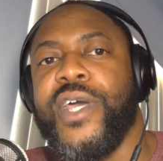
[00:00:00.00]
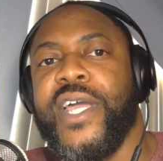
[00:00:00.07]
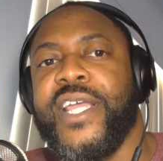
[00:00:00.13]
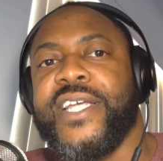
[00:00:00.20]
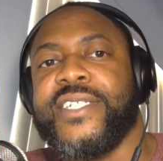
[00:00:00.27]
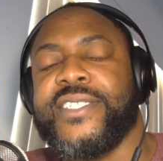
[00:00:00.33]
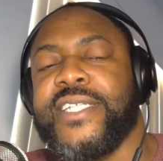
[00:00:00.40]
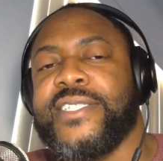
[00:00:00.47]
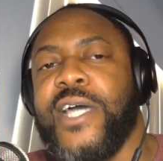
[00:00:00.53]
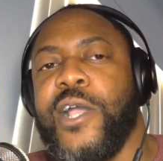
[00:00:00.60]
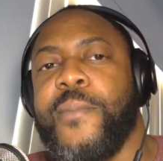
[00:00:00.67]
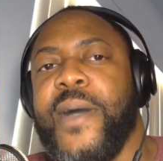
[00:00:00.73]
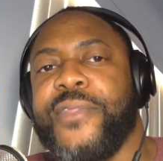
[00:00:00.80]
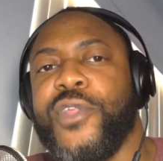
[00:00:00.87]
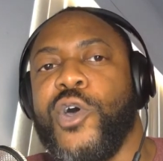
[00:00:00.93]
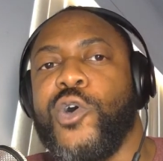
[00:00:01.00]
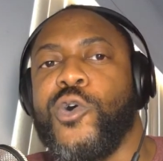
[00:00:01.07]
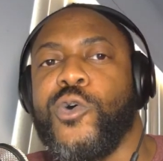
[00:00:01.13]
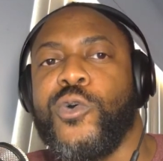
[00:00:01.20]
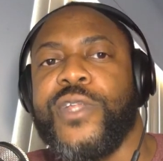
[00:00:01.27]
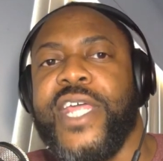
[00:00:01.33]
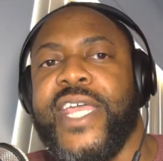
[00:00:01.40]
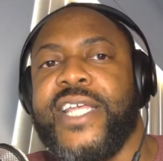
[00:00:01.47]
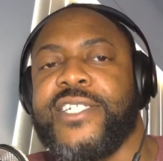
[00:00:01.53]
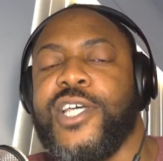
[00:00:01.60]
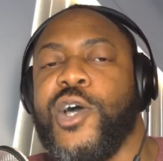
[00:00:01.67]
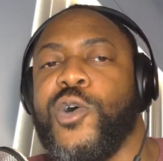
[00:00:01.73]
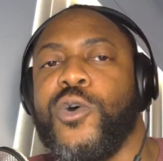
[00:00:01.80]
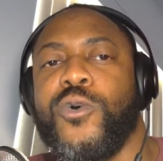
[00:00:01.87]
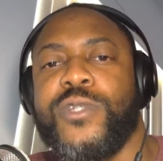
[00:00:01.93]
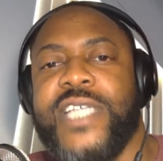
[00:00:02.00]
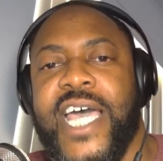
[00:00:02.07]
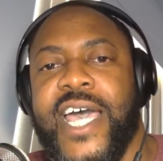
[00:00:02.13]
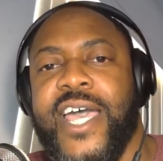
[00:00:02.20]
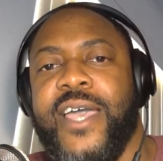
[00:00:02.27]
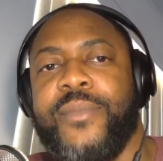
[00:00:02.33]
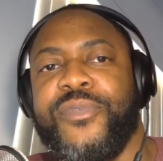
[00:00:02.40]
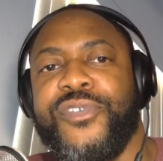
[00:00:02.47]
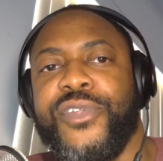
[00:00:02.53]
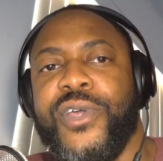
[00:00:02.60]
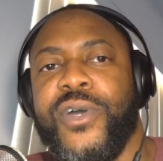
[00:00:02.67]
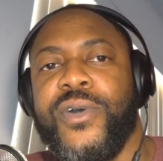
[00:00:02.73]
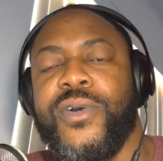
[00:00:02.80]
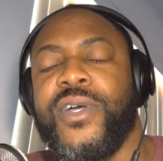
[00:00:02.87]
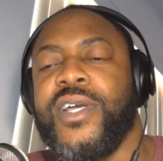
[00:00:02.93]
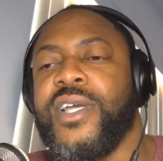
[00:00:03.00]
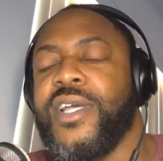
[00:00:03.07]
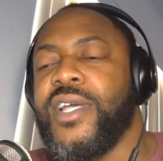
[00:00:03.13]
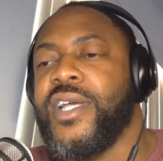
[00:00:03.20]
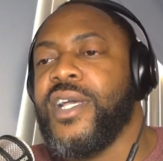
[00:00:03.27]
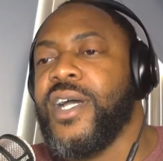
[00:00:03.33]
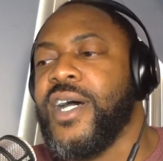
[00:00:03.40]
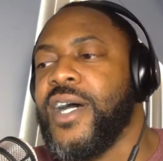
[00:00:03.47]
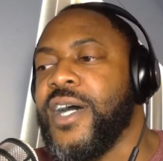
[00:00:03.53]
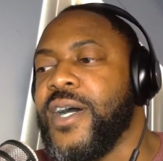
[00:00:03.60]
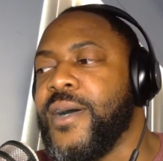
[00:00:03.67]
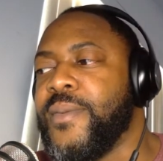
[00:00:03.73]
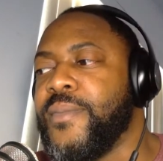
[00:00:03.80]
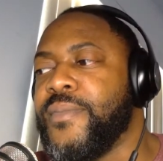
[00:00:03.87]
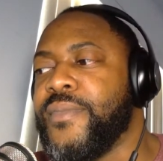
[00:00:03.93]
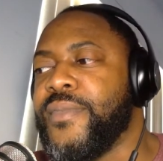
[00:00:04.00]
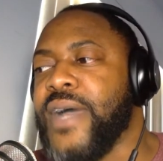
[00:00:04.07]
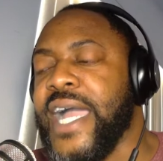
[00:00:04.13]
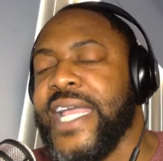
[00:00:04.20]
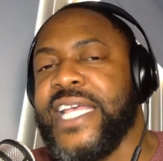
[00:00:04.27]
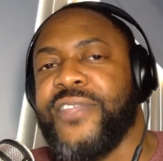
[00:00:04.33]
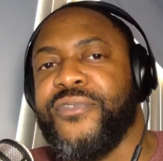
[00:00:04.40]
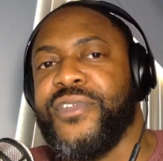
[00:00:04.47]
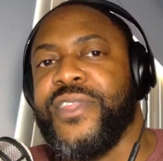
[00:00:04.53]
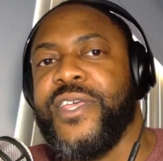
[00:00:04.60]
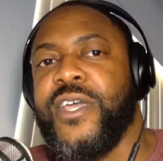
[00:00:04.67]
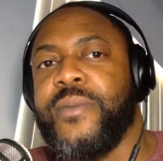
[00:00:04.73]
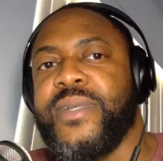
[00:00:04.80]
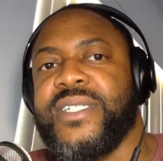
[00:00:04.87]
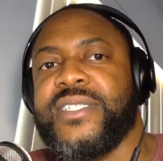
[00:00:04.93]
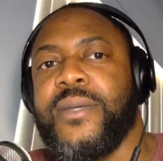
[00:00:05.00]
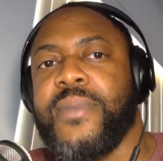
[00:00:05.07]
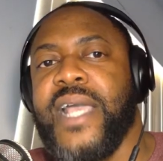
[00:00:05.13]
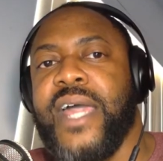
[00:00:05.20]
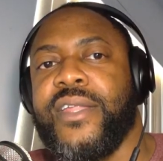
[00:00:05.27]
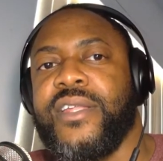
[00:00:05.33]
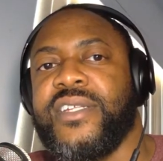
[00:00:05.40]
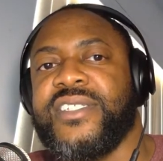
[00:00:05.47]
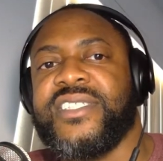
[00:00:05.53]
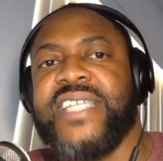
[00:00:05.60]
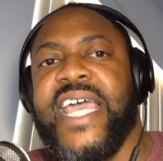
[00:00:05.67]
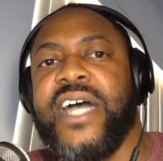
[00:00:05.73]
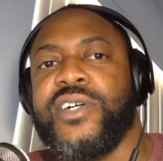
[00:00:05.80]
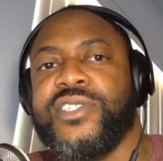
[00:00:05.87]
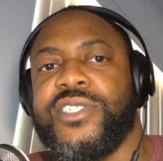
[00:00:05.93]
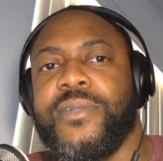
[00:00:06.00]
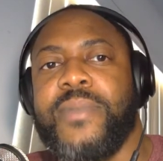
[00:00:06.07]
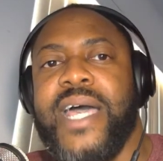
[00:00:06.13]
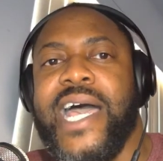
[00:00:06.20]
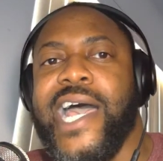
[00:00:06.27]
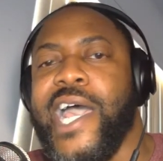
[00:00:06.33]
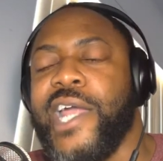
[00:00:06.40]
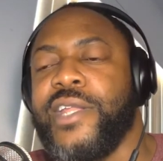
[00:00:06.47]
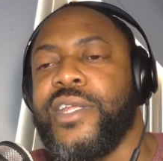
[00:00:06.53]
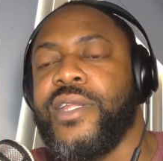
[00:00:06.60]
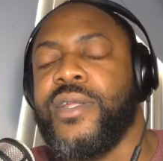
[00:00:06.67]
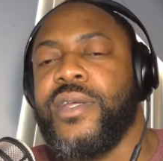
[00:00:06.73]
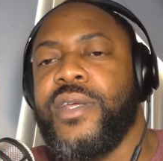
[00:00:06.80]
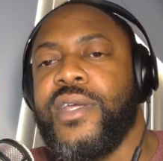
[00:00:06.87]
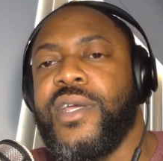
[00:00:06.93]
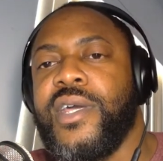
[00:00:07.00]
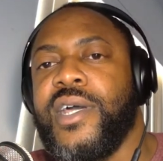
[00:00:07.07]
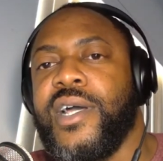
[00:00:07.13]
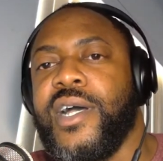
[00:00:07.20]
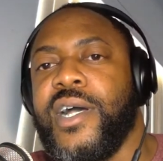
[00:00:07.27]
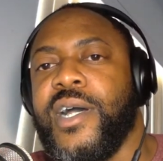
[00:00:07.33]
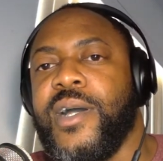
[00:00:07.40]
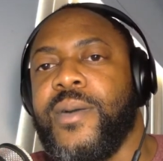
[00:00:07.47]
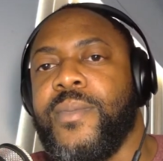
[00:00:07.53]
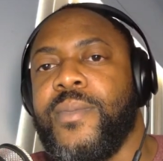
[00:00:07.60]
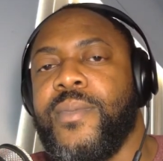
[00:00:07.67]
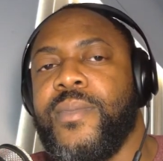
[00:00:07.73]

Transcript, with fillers: I guess they talk about the old days, the old times. You know, um, I guess for them, it's some kind of nostalgia behind it. Um,